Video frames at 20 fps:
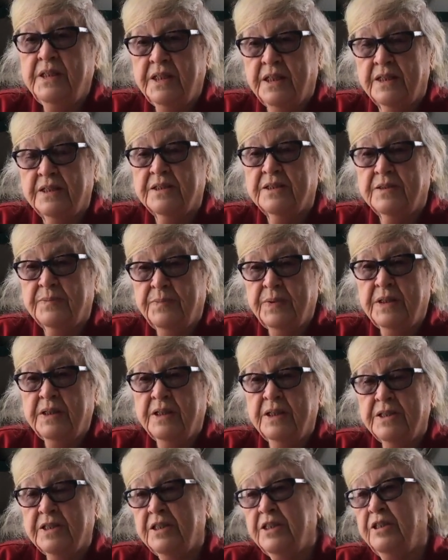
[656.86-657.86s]
Yes,
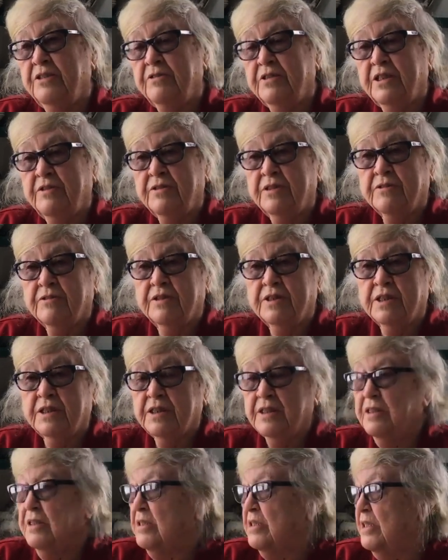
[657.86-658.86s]
because I knew they were going
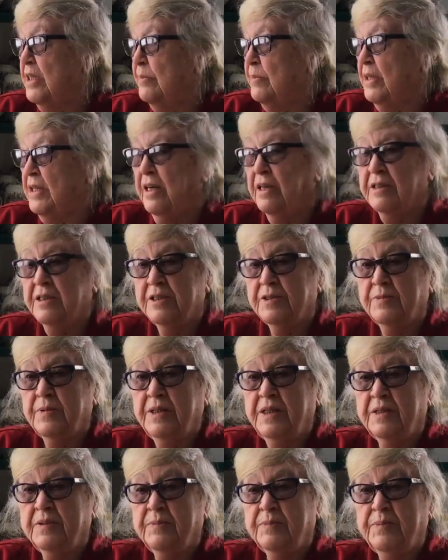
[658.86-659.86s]
to come along this
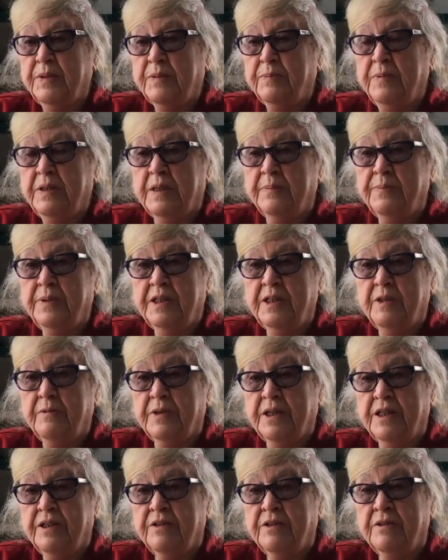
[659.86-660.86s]
way and pick me up
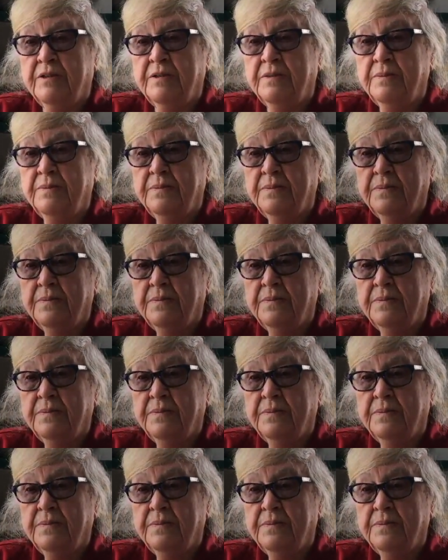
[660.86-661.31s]
anyway, you know?